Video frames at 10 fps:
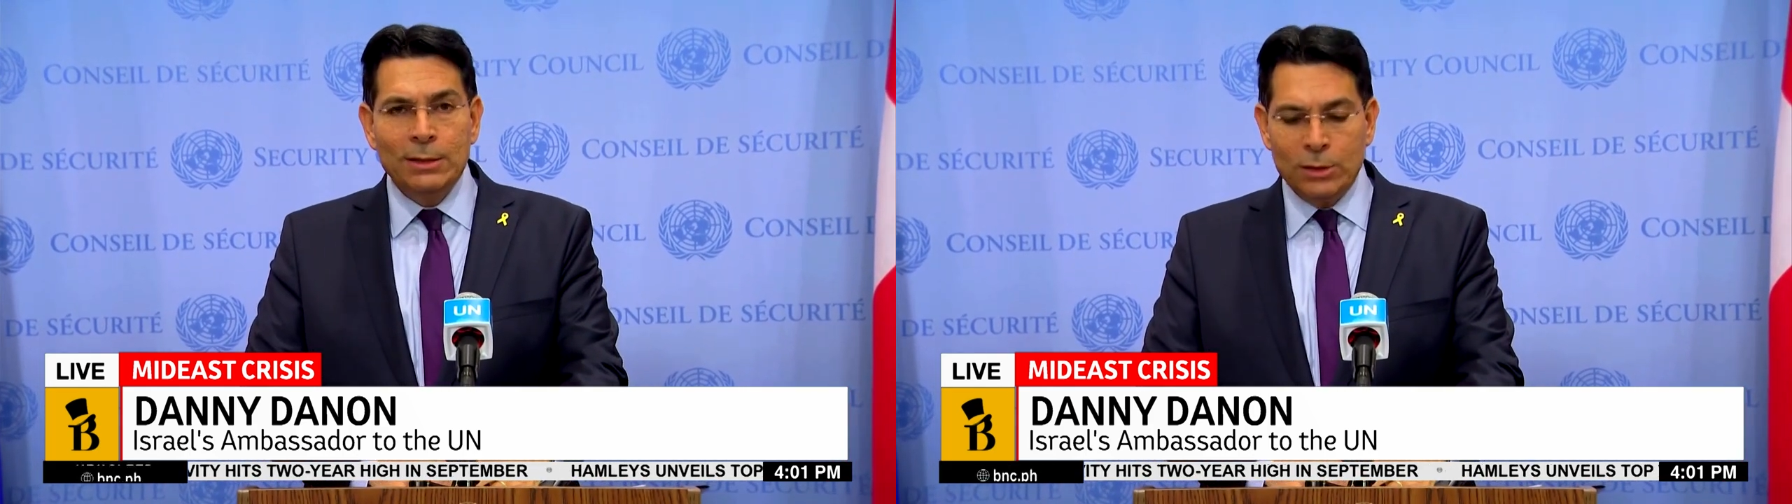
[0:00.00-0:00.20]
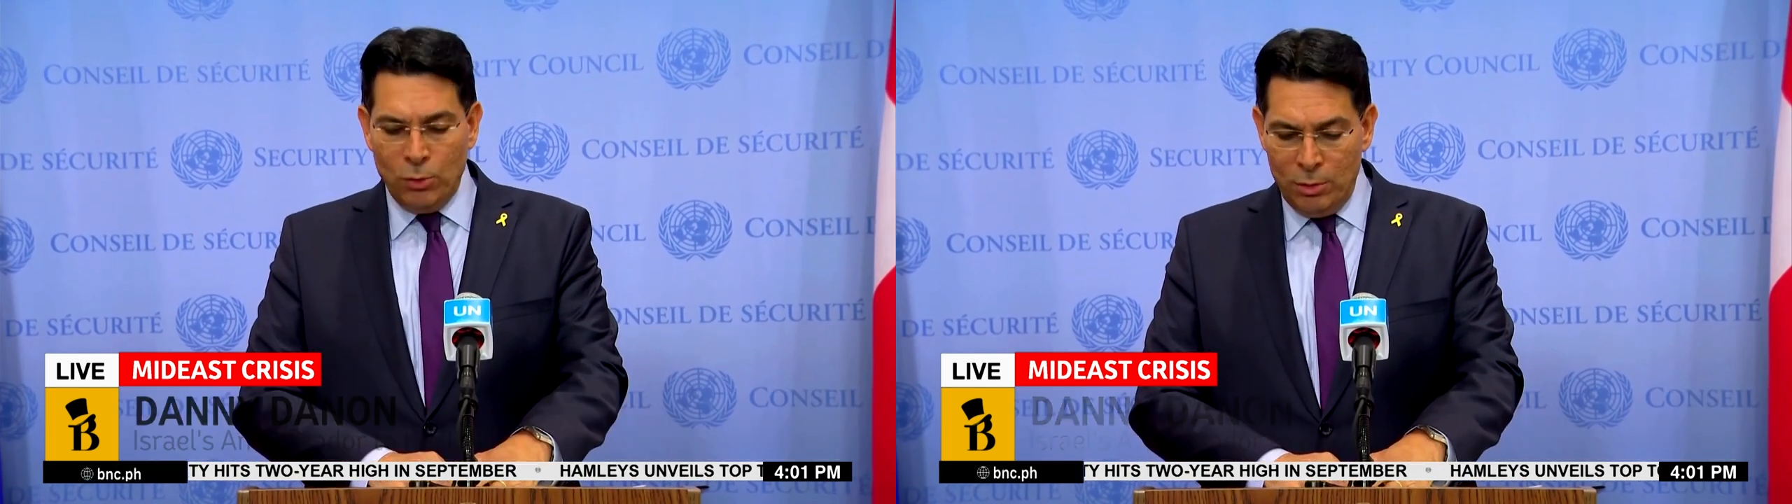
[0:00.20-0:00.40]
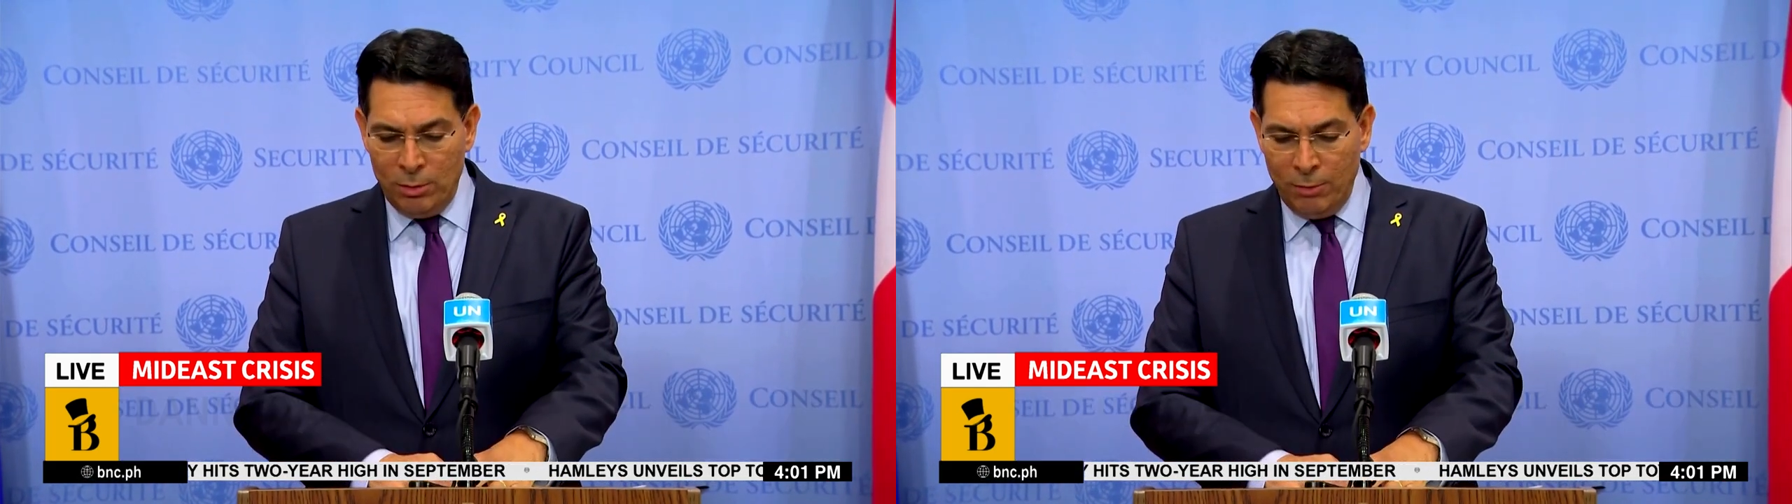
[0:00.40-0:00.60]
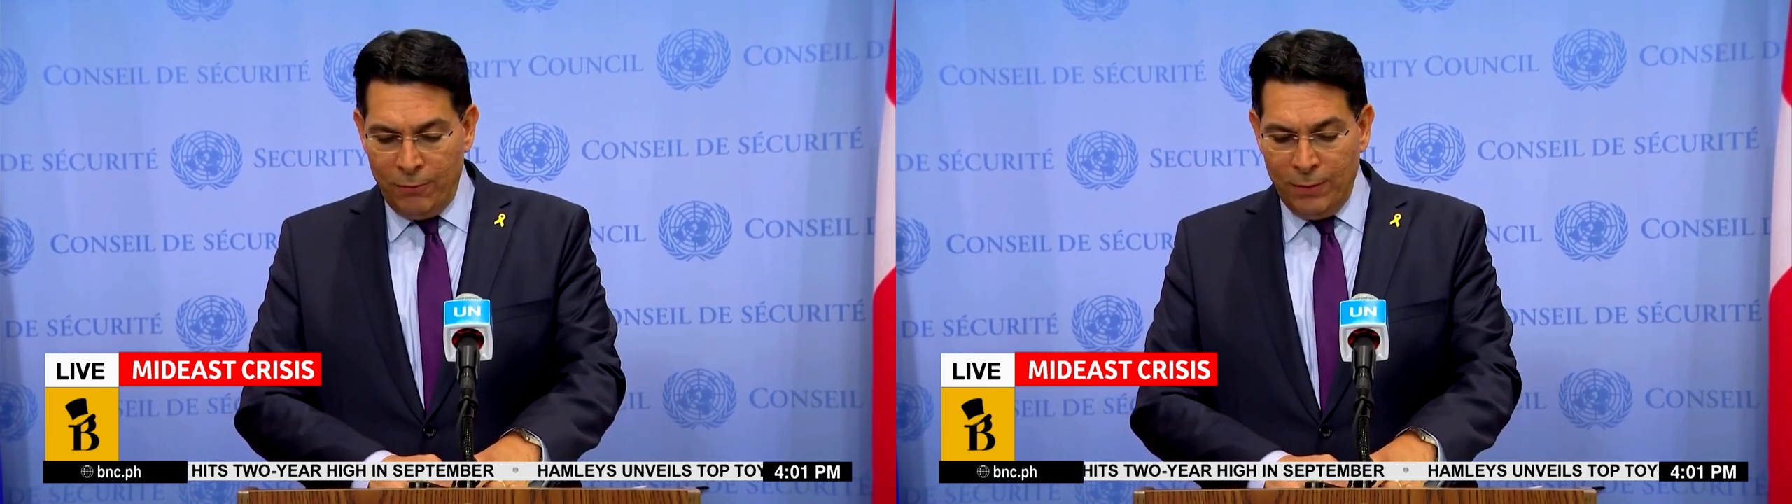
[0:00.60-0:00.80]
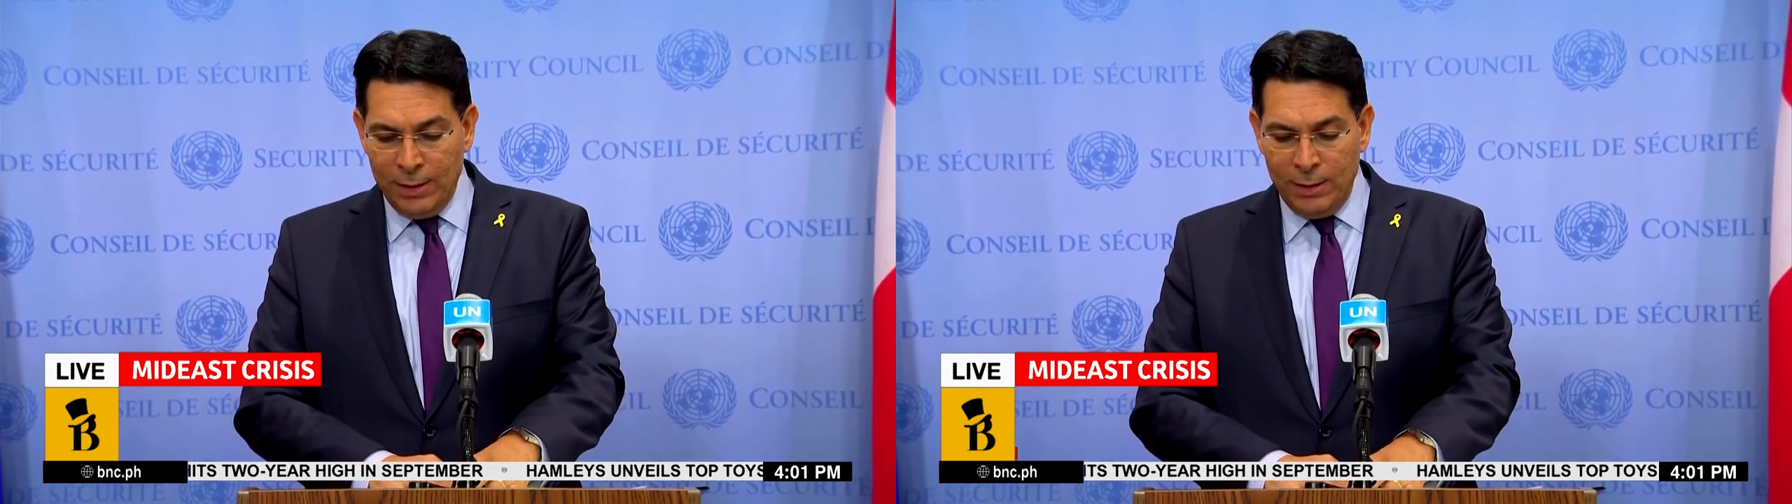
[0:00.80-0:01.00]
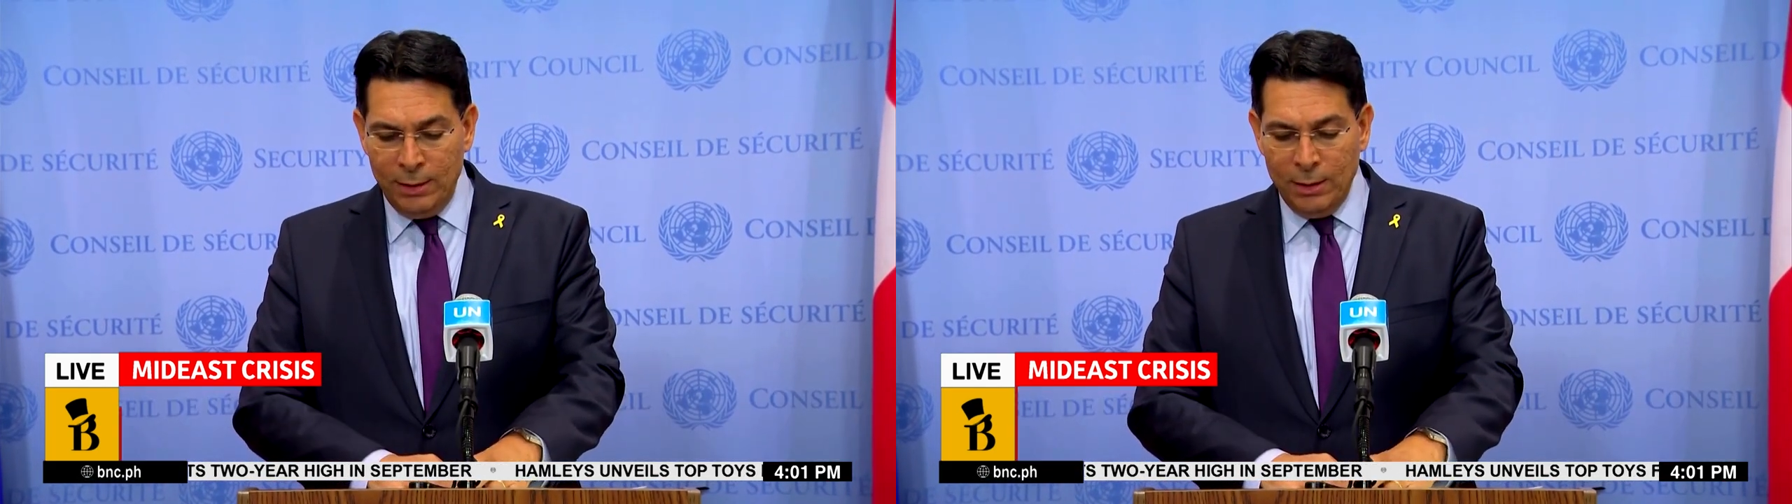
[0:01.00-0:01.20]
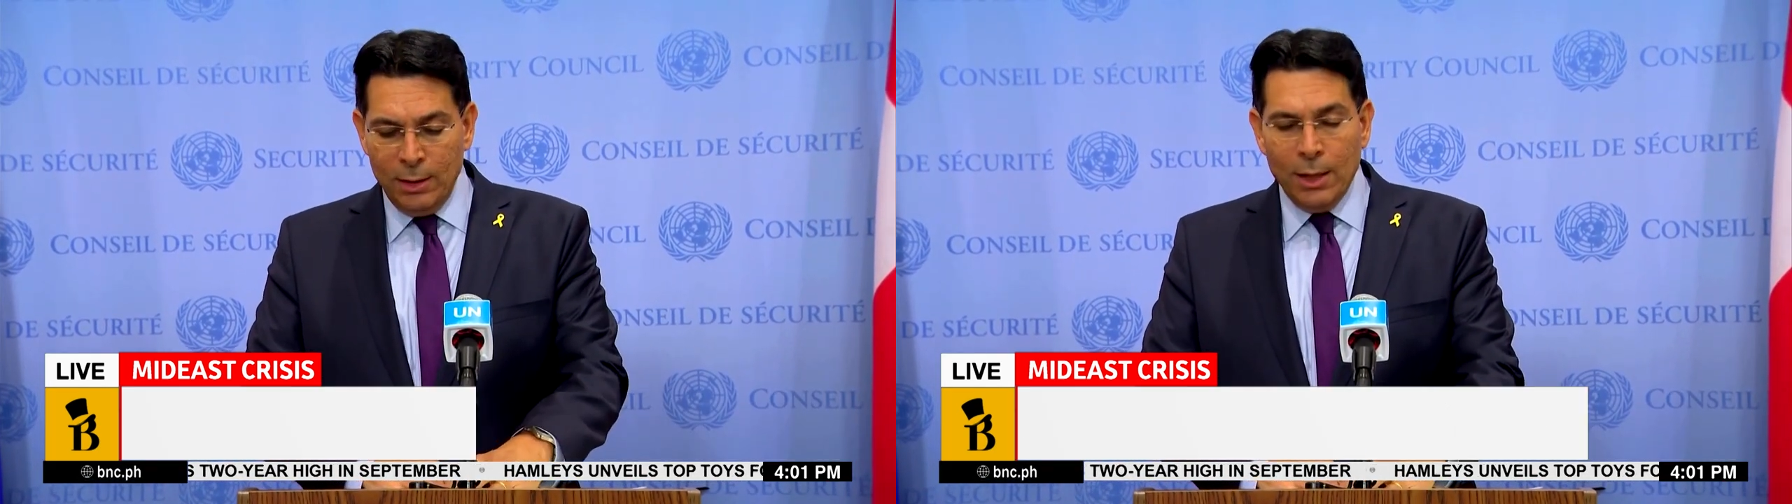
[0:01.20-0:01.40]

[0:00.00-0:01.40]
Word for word: soon feel